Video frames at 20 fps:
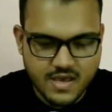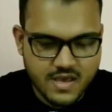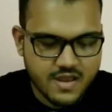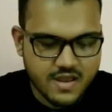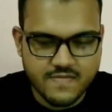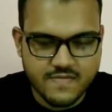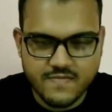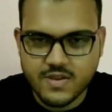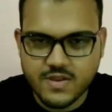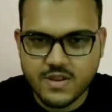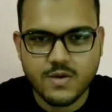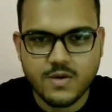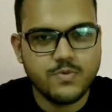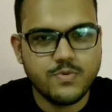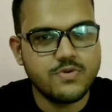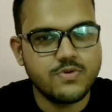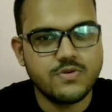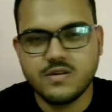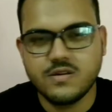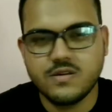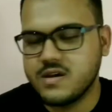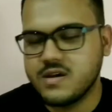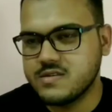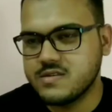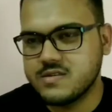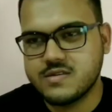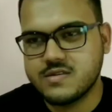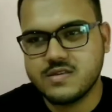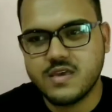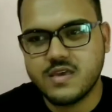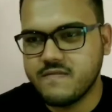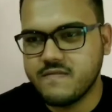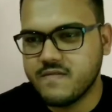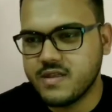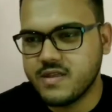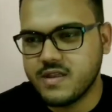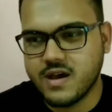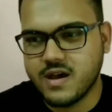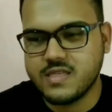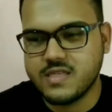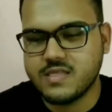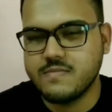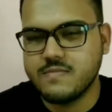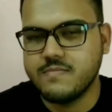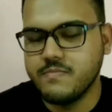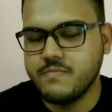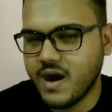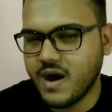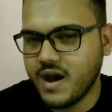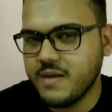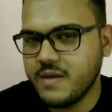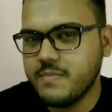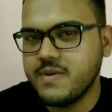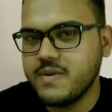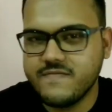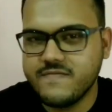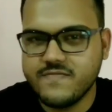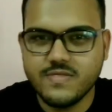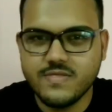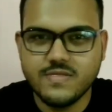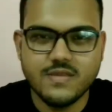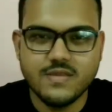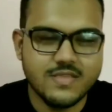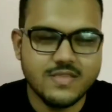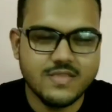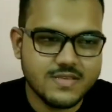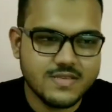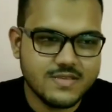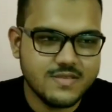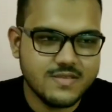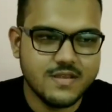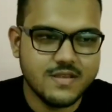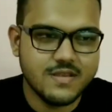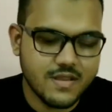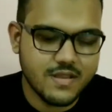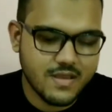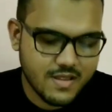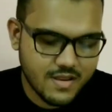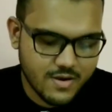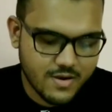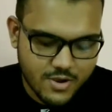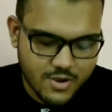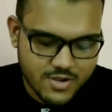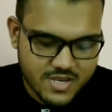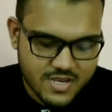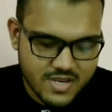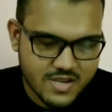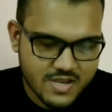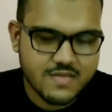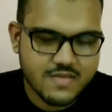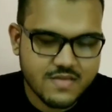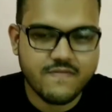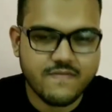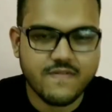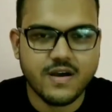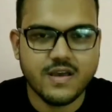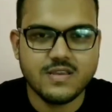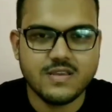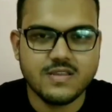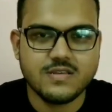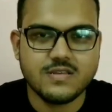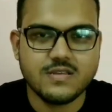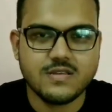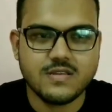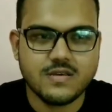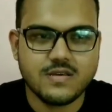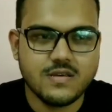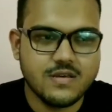Ranbir Kapoor has given I believe this Rockstar is the finest